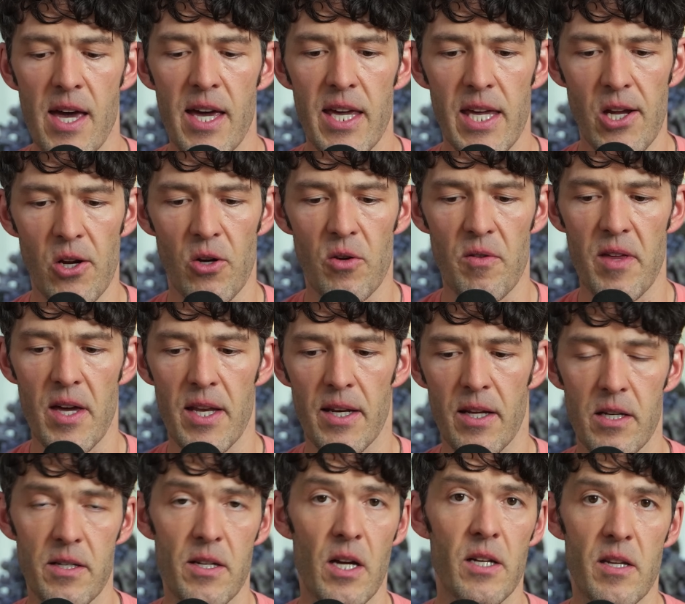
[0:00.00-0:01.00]
here that
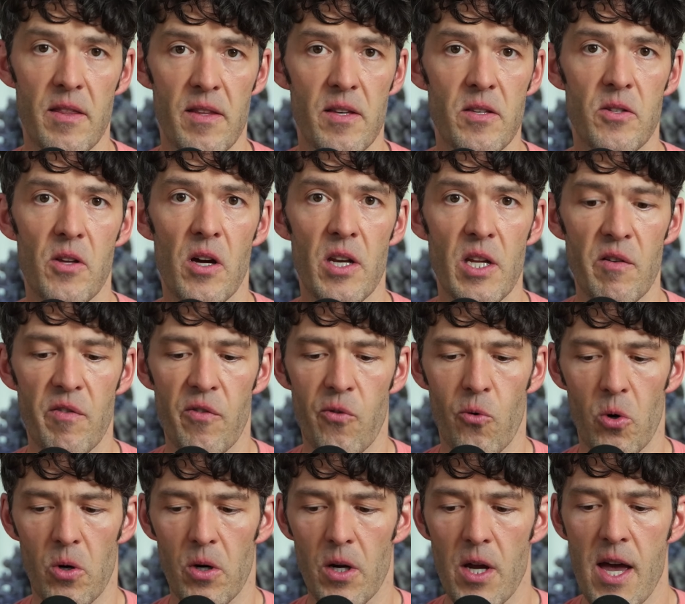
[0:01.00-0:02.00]
conducted this study
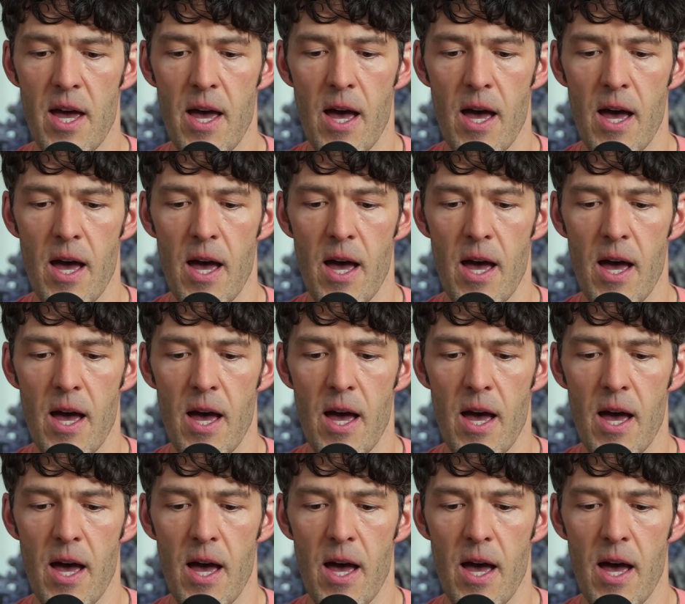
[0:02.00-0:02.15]
for